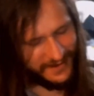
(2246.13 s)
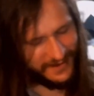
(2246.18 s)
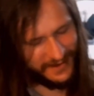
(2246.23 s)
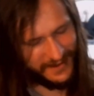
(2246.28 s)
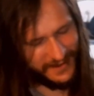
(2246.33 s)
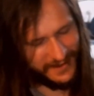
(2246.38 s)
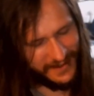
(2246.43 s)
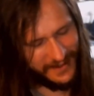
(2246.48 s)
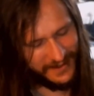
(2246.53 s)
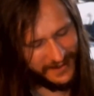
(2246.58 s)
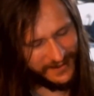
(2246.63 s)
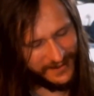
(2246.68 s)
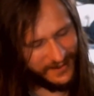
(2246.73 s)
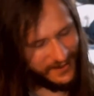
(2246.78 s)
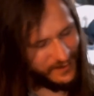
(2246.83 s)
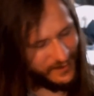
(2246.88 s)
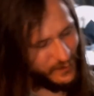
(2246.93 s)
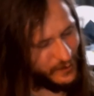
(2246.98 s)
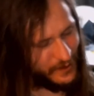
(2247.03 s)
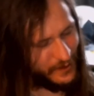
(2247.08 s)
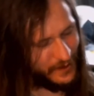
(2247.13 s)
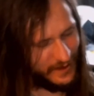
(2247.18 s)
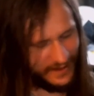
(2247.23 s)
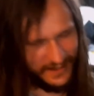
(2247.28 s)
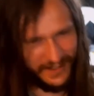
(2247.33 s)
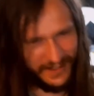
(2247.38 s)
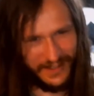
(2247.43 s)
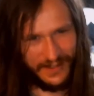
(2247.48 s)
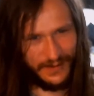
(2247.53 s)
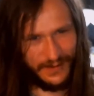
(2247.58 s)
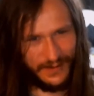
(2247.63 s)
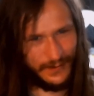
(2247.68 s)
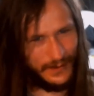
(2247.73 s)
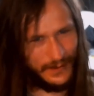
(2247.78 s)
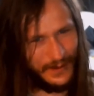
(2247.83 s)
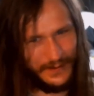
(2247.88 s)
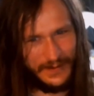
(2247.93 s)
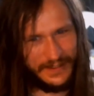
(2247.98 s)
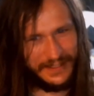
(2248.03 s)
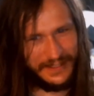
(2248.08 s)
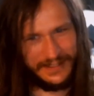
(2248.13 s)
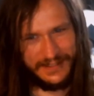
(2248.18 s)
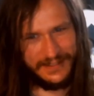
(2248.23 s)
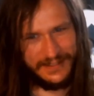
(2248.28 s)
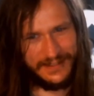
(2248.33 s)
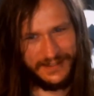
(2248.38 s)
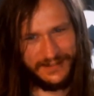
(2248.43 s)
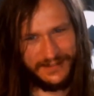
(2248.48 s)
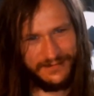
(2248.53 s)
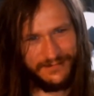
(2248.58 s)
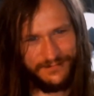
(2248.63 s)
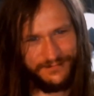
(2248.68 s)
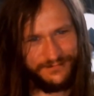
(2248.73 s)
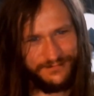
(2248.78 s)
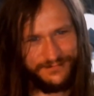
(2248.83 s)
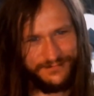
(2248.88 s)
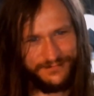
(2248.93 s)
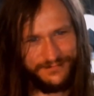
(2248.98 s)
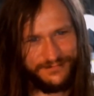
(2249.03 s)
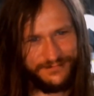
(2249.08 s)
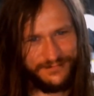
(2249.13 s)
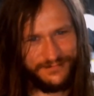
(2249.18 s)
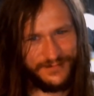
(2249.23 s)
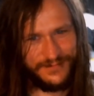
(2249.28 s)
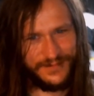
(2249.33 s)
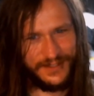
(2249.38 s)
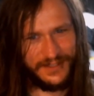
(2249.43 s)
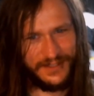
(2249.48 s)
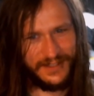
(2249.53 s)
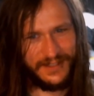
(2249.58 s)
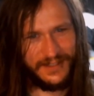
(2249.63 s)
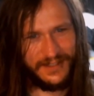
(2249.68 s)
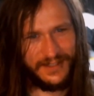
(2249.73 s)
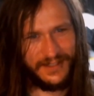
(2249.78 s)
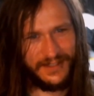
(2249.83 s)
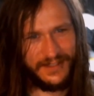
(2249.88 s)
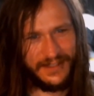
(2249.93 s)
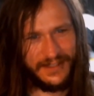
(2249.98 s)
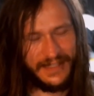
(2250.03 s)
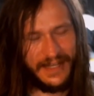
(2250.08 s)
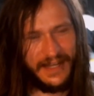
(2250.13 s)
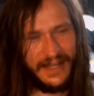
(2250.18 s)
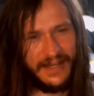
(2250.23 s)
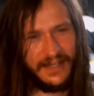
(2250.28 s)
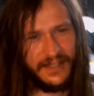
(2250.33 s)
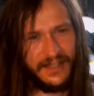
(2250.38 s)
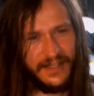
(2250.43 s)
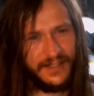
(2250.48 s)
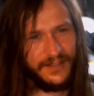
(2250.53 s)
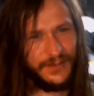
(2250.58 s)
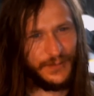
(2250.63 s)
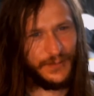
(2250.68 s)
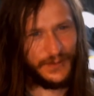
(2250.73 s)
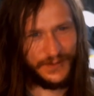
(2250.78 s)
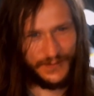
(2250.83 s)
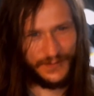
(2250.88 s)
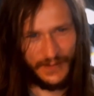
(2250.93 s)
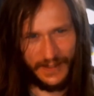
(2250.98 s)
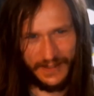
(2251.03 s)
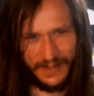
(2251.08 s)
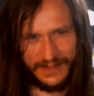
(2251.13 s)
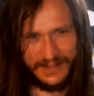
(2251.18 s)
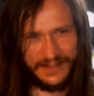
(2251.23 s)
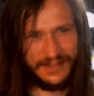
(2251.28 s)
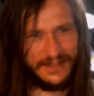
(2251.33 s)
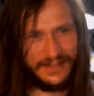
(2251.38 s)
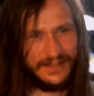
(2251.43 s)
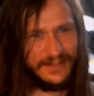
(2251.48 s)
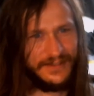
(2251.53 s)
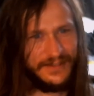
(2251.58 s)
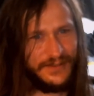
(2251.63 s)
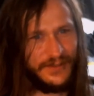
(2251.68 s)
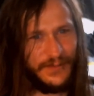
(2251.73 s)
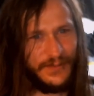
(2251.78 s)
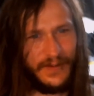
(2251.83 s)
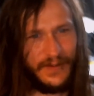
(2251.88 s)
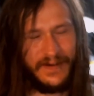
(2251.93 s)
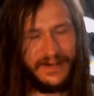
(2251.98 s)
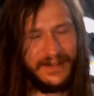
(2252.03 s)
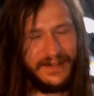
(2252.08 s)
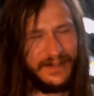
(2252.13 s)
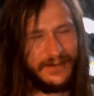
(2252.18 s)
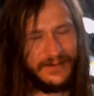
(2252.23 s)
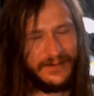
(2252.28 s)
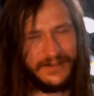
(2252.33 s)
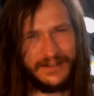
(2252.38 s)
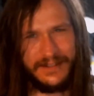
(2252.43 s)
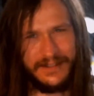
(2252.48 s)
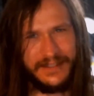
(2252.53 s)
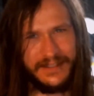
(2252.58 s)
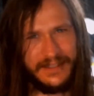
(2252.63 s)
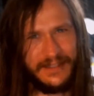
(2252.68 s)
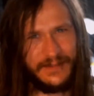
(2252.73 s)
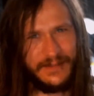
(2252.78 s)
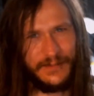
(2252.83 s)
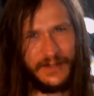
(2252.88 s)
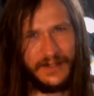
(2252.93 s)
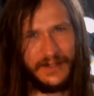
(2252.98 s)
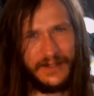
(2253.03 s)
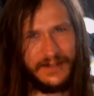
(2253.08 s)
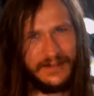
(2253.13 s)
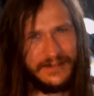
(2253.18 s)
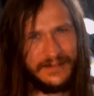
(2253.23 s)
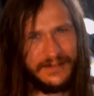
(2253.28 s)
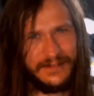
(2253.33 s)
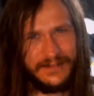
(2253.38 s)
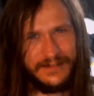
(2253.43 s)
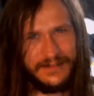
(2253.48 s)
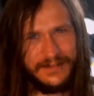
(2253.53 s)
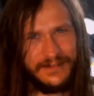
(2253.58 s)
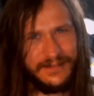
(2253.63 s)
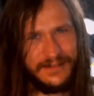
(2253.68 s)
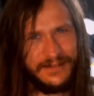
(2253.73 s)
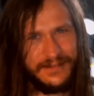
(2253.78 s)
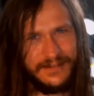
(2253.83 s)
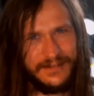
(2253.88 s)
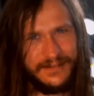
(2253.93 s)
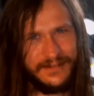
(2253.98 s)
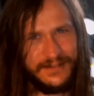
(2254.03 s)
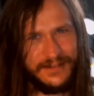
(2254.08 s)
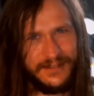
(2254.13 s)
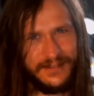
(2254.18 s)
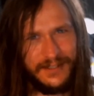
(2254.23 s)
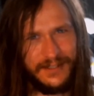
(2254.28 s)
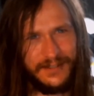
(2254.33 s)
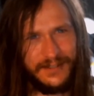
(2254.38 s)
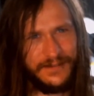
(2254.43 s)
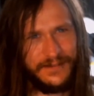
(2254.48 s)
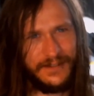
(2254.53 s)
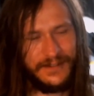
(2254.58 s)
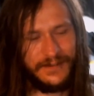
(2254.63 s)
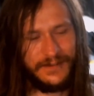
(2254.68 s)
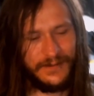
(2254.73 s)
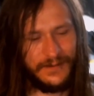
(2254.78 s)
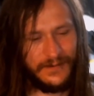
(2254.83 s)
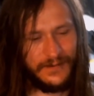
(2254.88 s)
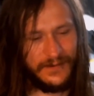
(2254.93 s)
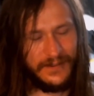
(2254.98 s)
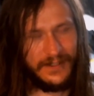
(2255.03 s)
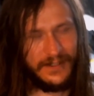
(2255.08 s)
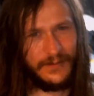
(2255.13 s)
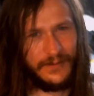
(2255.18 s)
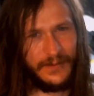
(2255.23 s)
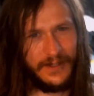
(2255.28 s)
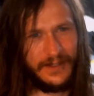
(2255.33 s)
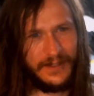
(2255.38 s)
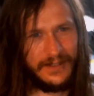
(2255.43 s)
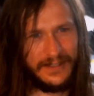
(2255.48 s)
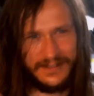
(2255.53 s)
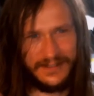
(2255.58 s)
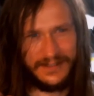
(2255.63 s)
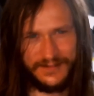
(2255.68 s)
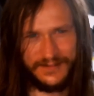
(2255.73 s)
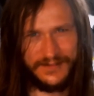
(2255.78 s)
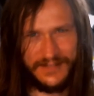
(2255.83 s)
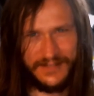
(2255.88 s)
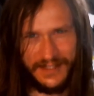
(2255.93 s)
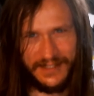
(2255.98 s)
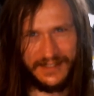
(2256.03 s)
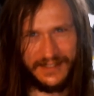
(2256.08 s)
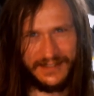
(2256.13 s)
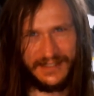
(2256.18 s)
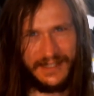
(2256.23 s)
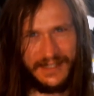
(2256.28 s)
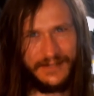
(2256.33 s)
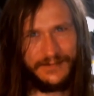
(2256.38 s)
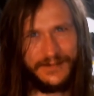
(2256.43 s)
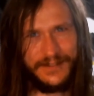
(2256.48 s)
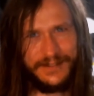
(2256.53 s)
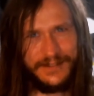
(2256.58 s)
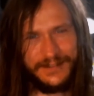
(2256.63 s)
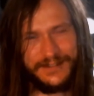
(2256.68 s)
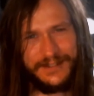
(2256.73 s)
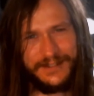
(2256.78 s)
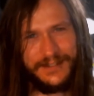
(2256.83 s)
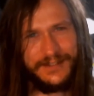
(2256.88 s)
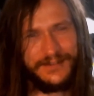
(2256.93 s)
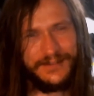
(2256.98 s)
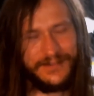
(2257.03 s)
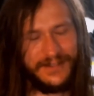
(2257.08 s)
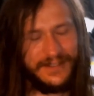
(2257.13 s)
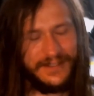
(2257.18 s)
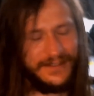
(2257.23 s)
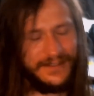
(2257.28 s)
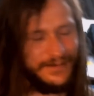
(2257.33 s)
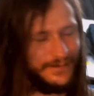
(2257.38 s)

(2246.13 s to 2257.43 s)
Yeah, it's just more of the same. I mean, you're gaining a new perspective. You're probably not worrying about stuff that you were worrying about because you've taken time for yourself, right?